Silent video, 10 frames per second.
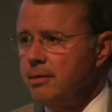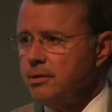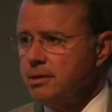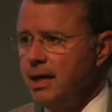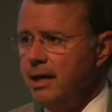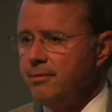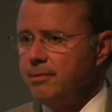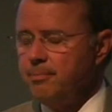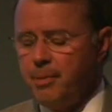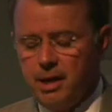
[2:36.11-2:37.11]
Because I have
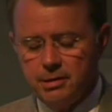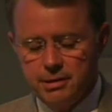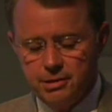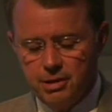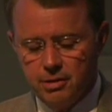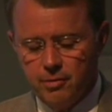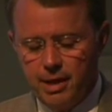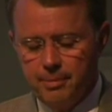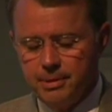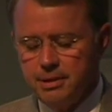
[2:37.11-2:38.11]
a policy at Jungle
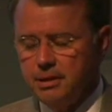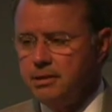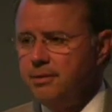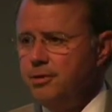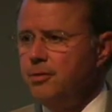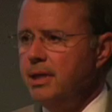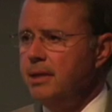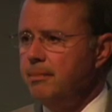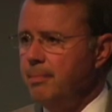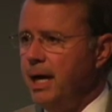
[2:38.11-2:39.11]
Rapids is if you
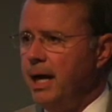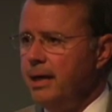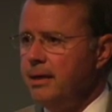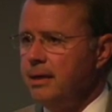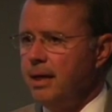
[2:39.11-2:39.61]
need it, buy it.